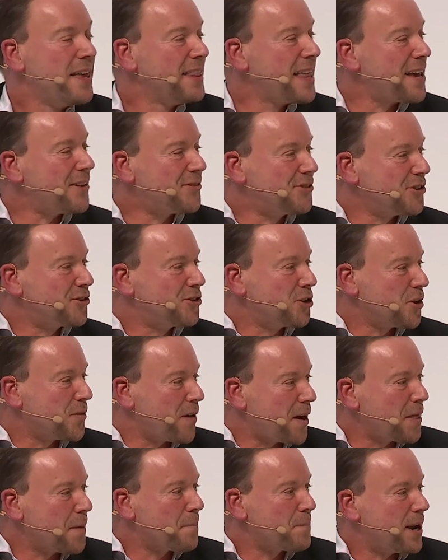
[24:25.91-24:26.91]
That's the sort of
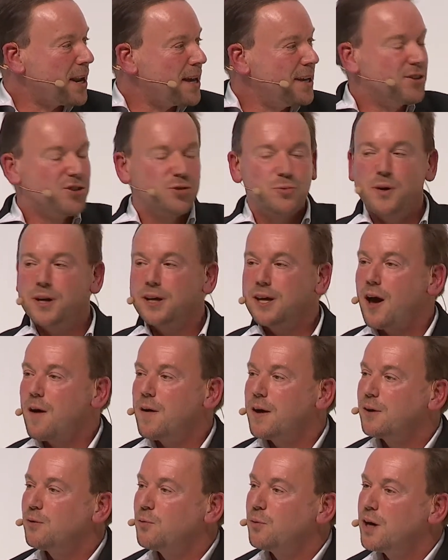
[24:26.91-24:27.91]
other place we're
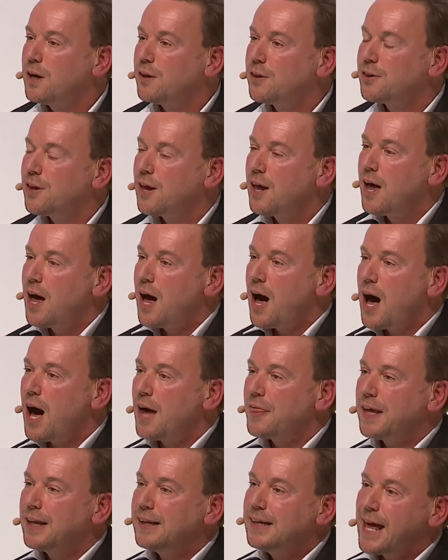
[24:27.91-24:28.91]
going with,
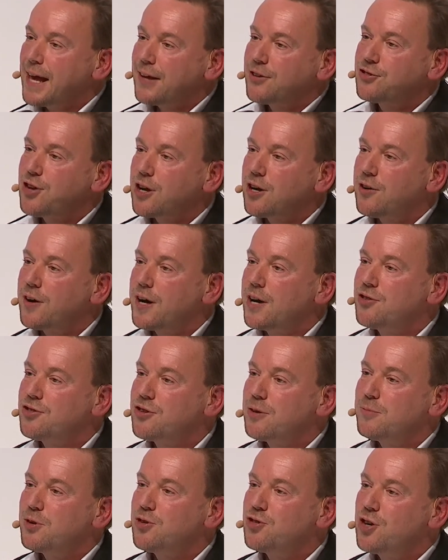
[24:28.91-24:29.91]
I think, next
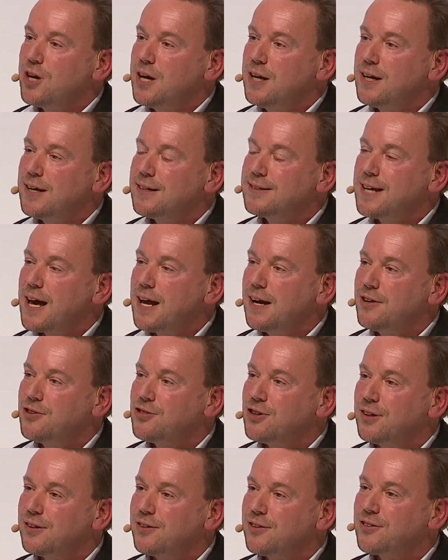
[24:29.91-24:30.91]
generation machine
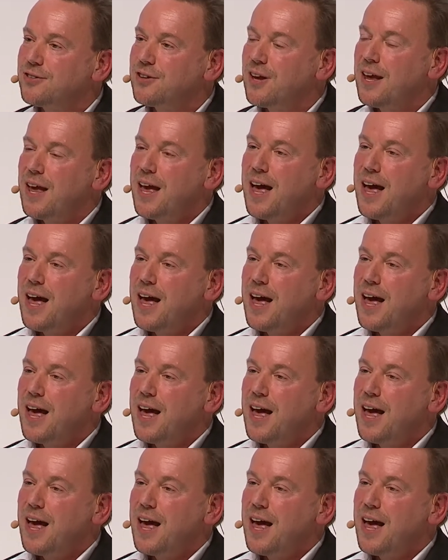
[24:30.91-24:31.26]
intelligence.